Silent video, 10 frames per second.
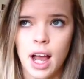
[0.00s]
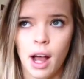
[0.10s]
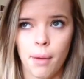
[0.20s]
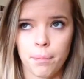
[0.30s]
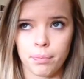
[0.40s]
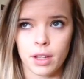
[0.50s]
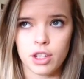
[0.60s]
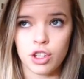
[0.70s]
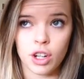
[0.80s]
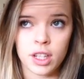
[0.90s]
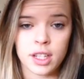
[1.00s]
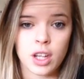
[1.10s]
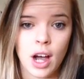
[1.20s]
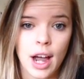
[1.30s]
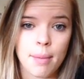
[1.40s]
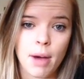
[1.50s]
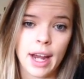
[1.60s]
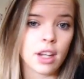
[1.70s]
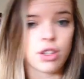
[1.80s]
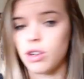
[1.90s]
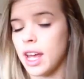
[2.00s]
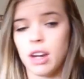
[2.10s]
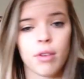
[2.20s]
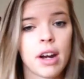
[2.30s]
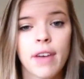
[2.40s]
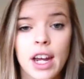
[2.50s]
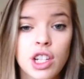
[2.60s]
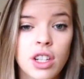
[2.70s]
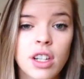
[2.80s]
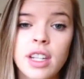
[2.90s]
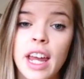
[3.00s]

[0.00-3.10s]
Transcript: Um, during this time, I can do any renovations,